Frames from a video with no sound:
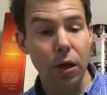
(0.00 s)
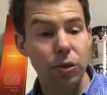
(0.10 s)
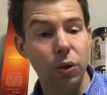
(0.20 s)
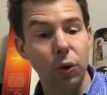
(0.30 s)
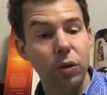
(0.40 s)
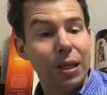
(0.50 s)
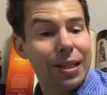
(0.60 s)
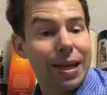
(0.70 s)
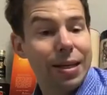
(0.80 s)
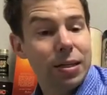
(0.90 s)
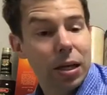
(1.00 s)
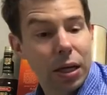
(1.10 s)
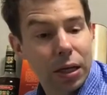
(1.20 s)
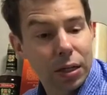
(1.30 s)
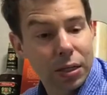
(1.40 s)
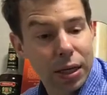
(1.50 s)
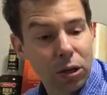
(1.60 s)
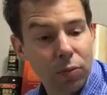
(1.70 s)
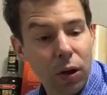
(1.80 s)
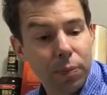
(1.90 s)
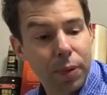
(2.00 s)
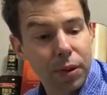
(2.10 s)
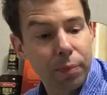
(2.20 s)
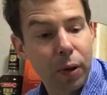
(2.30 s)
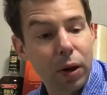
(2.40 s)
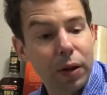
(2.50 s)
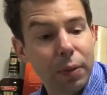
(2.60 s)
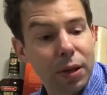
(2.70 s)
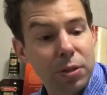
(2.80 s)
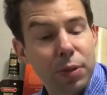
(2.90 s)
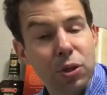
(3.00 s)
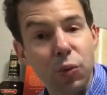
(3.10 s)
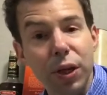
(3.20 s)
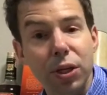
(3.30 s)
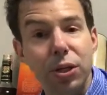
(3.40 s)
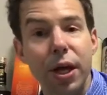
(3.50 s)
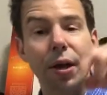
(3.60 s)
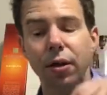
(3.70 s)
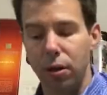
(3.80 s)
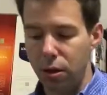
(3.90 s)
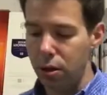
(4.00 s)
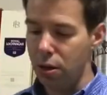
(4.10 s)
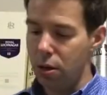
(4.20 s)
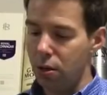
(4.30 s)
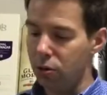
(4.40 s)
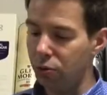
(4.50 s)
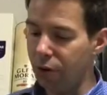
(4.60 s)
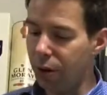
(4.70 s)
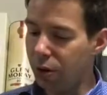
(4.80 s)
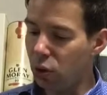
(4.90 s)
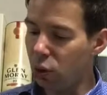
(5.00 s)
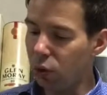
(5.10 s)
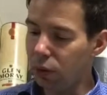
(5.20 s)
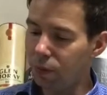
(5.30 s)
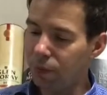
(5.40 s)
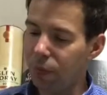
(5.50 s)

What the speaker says: So it looks like that is a single malt, but the barley must be Swedish then. So very cool.